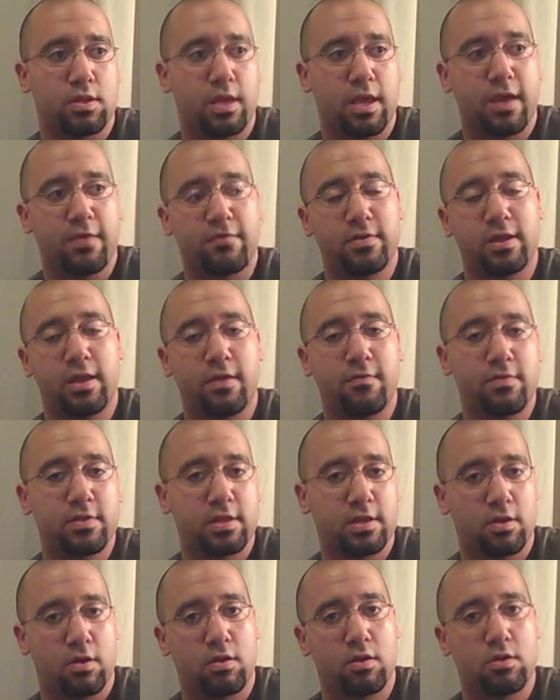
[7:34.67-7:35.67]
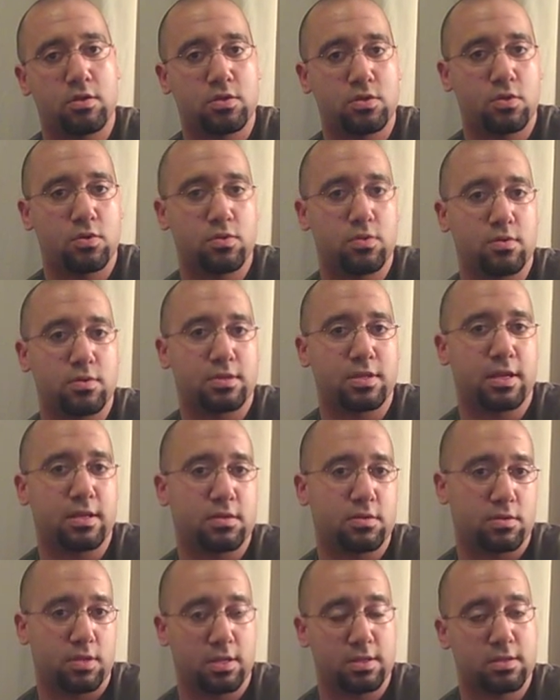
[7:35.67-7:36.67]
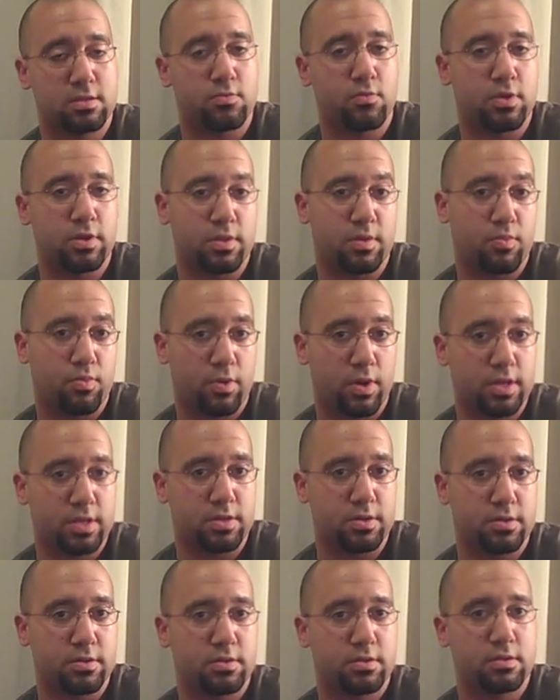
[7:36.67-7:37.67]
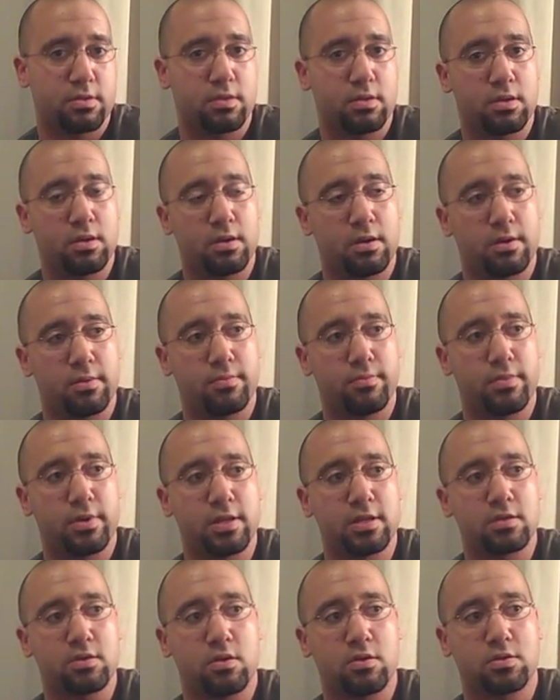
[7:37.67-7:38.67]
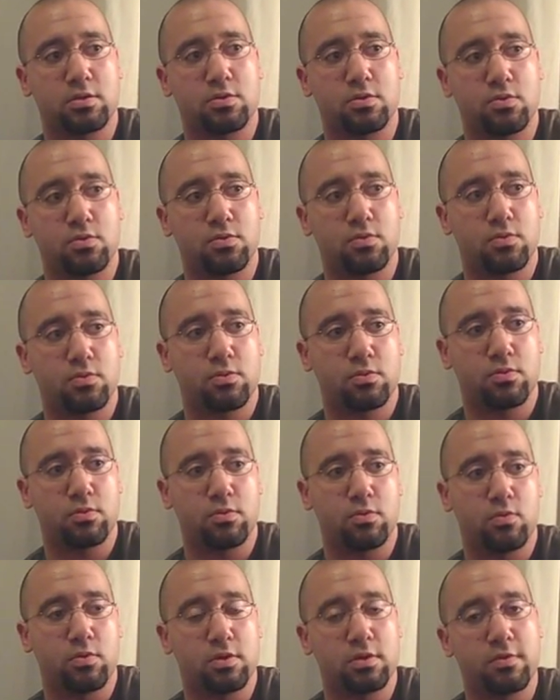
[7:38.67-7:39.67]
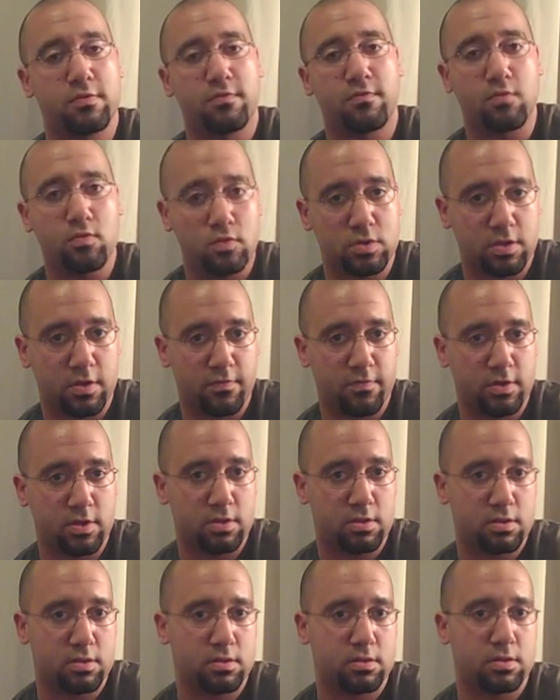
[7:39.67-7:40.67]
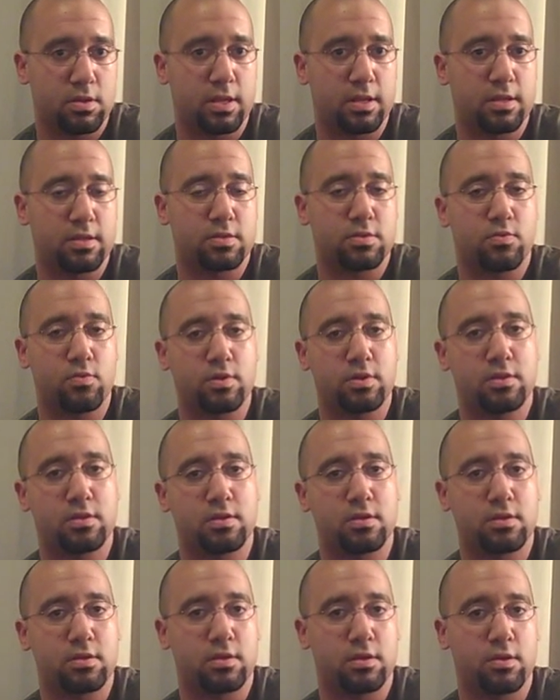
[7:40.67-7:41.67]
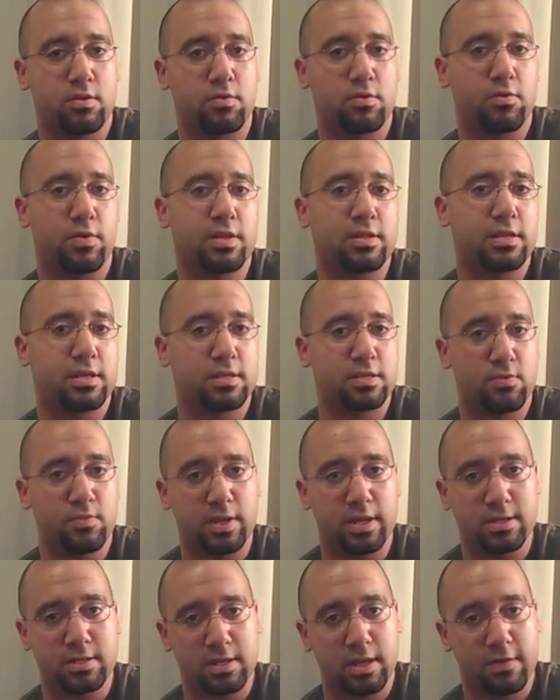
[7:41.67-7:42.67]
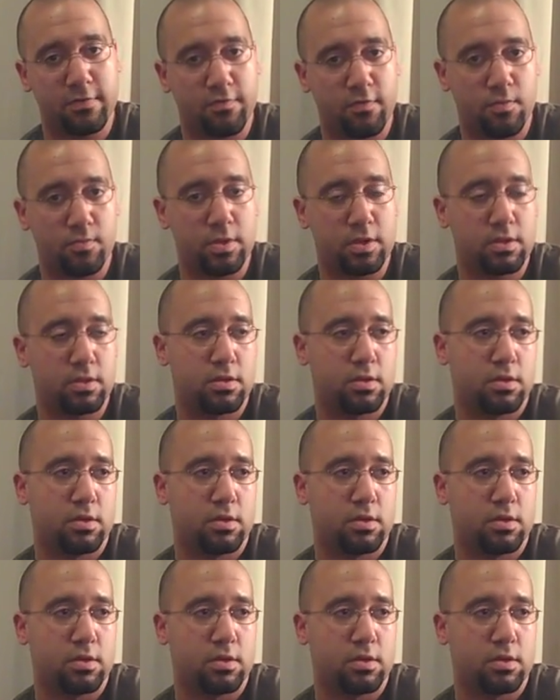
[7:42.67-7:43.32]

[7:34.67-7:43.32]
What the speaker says: having everything on our shoulders, that's one of the pressures. But it's also one of the fruits of it, and it's one of the great things that we can take from it.